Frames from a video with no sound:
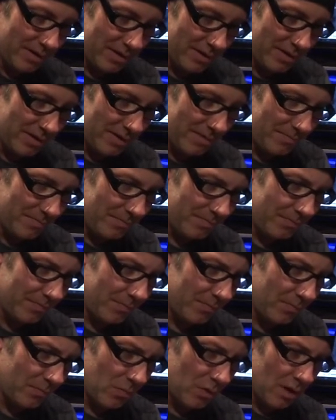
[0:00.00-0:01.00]
Um,
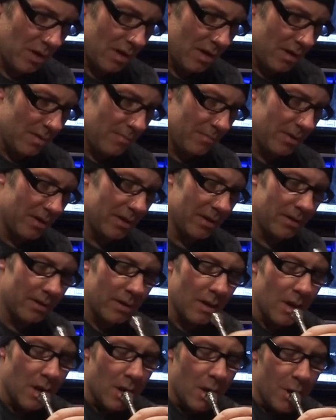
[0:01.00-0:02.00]
but
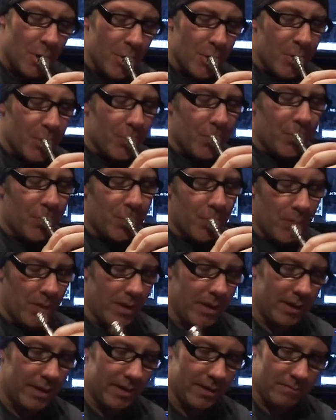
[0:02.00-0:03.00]

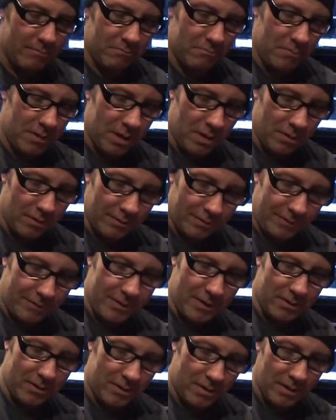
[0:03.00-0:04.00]
it, you know, it
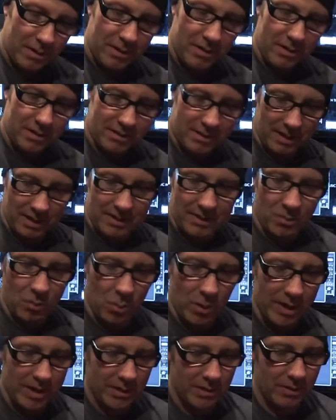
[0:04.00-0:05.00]
feels good. It's got some
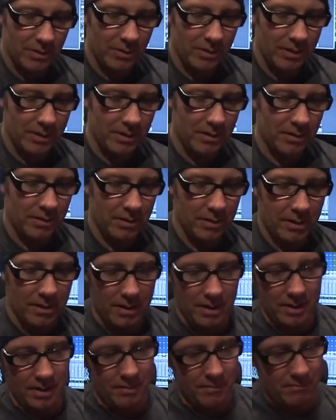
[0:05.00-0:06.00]
weight to it.
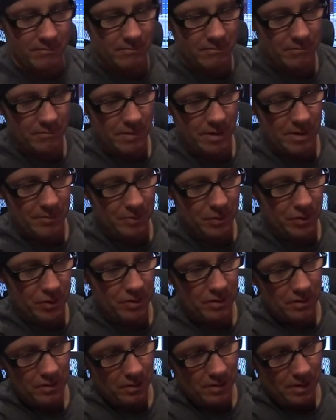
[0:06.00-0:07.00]
Um, I'm
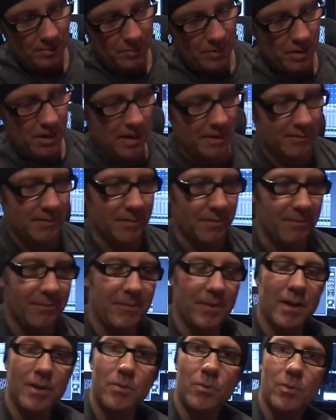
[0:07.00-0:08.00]
sure I'm gonna have some
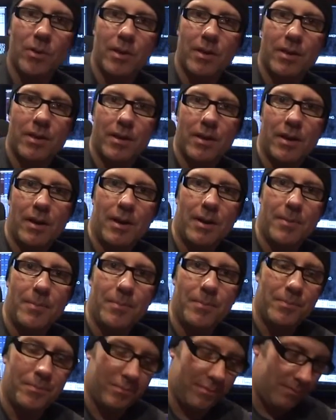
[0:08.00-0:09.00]
fun with
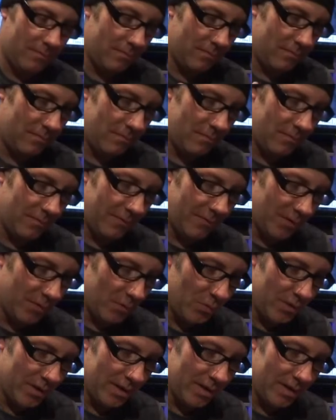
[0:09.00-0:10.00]
um,
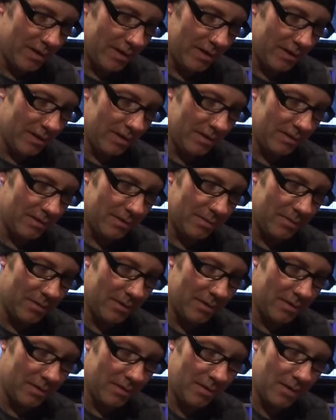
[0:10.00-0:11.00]
fun with it in, in some of
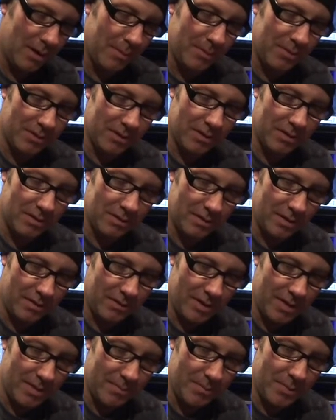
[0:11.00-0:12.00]
the compositions I
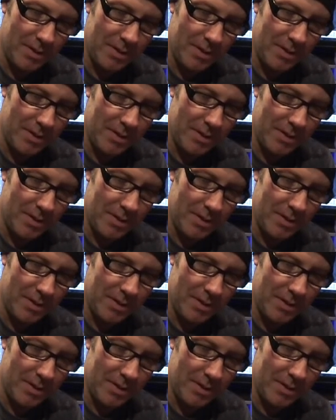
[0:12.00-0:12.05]
write.